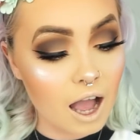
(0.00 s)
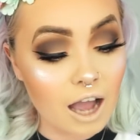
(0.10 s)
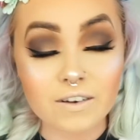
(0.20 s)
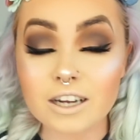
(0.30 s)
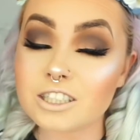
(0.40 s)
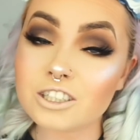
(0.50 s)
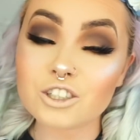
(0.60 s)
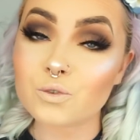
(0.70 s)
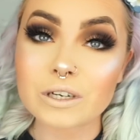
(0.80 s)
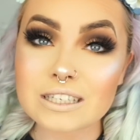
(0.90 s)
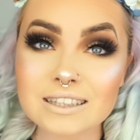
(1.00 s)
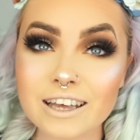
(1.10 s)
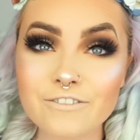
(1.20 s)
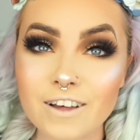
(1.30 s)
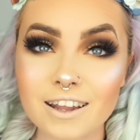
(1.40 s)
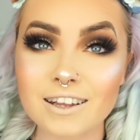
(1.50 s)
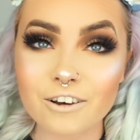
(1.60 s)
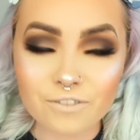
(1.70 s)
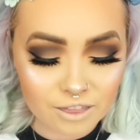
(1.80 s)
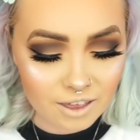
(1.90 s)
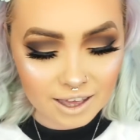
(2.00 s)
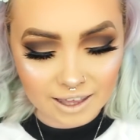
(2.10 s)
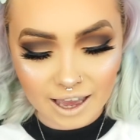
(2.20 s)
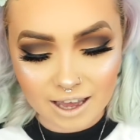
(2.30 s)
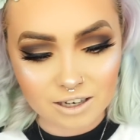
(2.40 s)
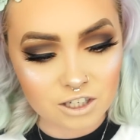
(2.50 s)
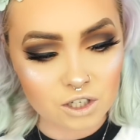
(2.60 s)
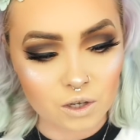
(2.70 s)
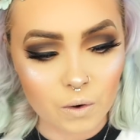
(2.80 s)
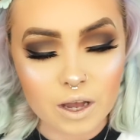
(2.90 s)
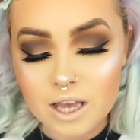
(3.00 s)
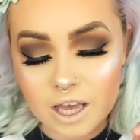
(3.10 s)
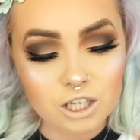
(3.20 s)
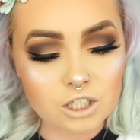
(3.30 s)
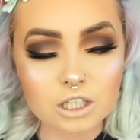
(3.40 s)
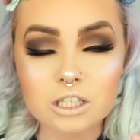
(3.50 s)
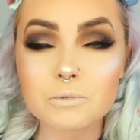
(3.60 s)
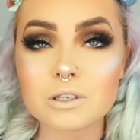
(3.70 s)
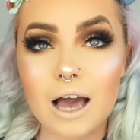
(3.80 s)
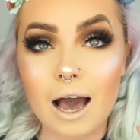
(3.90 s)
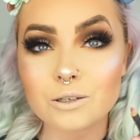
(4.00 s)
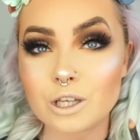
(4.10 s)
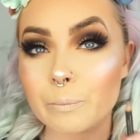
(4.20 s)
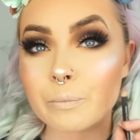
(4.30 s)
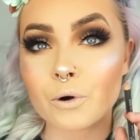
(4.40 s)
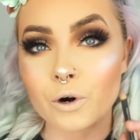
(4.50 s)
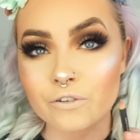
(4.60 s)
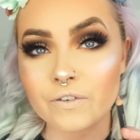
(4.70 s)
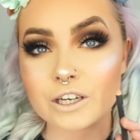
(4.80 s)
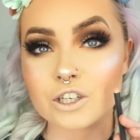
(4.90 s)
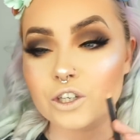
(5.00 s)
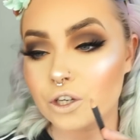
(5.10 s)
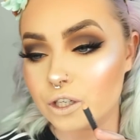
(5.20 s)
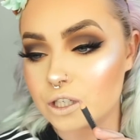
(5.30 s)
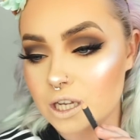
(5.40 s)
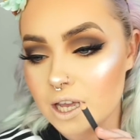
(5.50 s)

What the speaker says: I've actually just recently fell in love with it again, so it's just the most absolutely perfect nude.